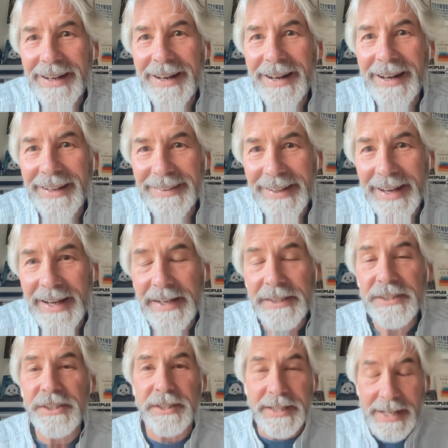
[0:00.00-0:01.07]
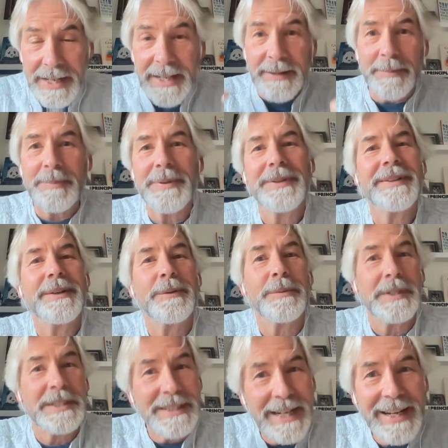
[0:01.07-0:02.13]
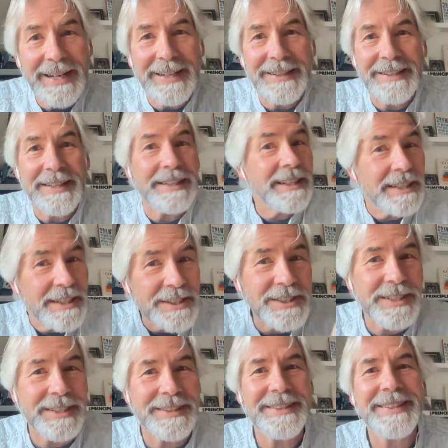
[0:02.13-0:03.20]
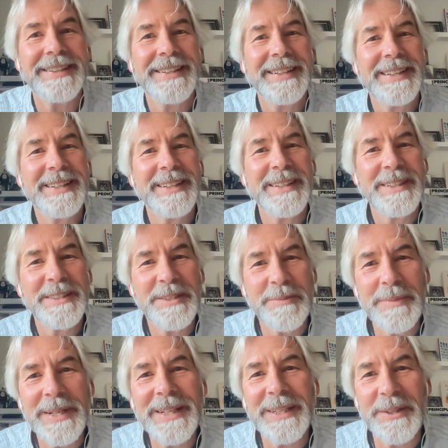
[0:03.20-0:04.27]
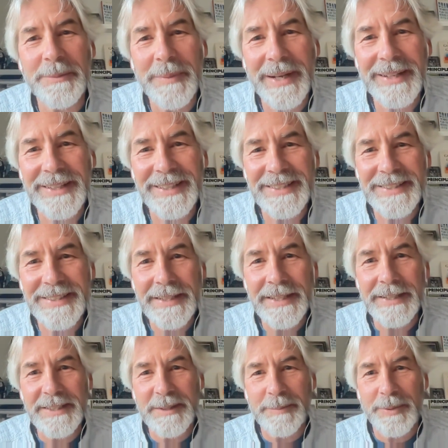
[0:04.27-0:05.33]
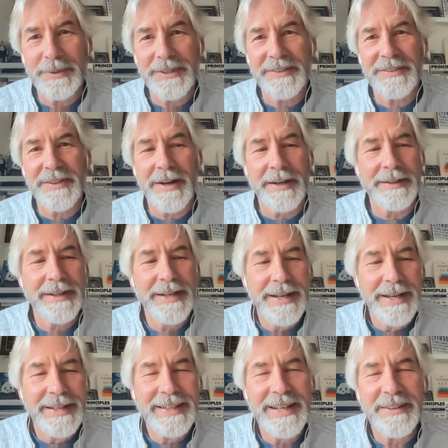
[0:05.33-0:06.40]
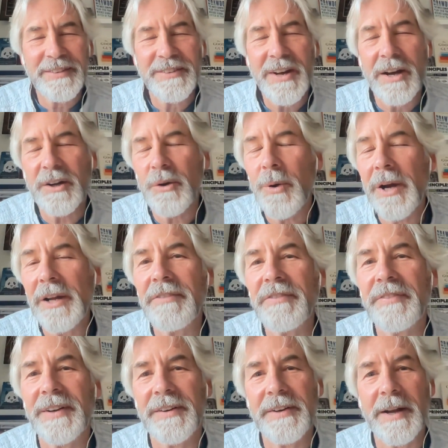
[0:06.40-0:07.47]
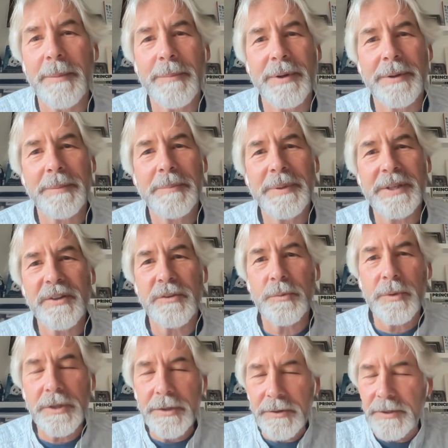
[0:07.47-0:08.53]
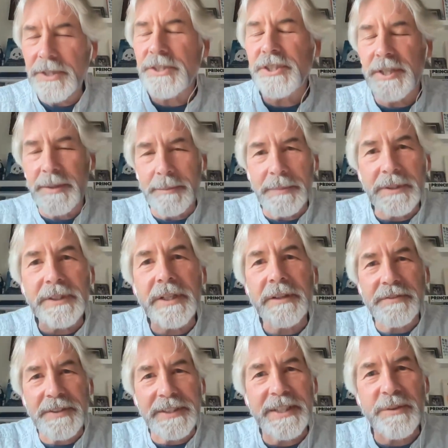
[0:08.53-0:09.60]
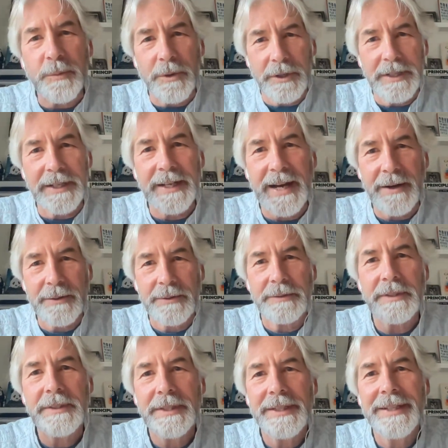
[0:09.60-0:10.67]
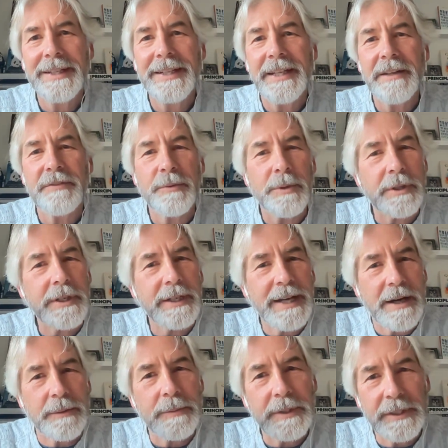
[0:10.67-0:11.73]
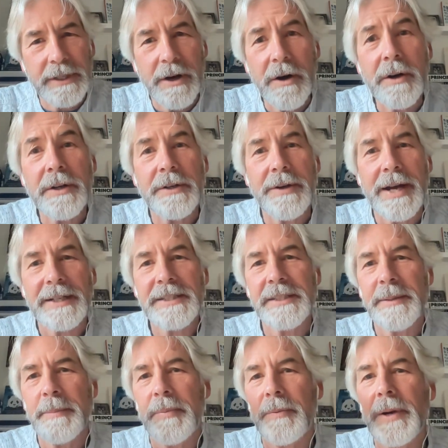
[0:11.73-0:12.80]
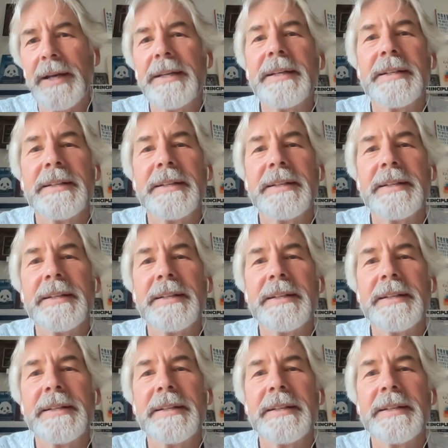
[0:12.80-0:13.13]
a day to retain, in addition to meeting your maintenance needs to put this on. Now, it's not quite a fair number because when you're in the gym lifting and working out, if you're working out really hard, you're actually breaking